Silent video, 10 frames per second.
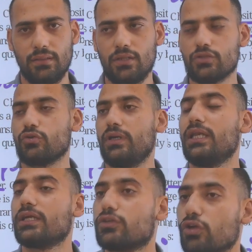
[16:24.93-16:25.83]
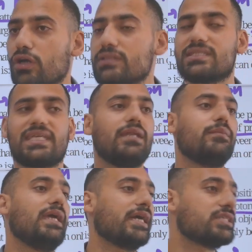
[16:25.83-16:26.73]
So electrons can
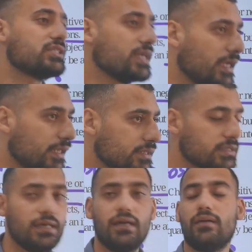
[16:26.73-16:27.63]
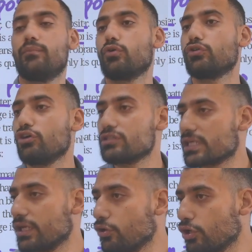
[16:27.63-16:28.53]
be exchanged, protons
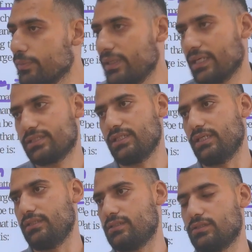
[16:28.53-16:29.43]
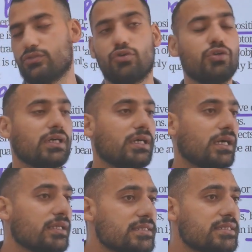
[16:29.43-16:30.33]
cannot be exchanged. So the
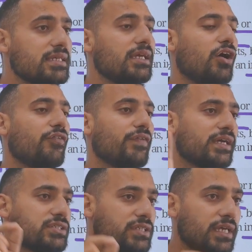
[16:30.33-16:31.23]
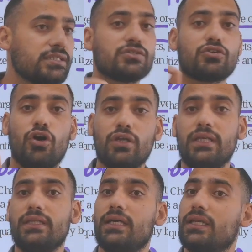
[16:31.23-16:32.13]
currency of exchange is only
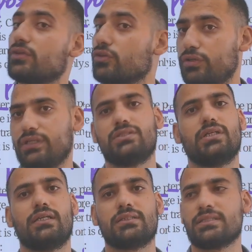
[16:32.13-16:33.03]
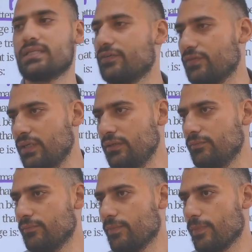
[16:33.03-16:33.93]
the electronic charge. Is that fine?
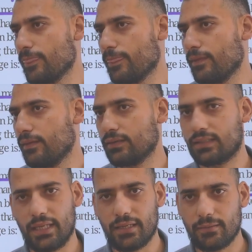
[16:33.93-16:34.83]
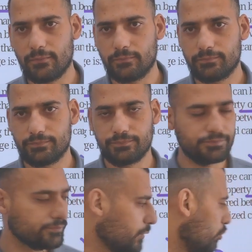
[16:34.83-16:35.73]
Clear?
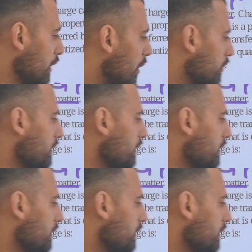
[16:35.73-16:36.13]
No doubt in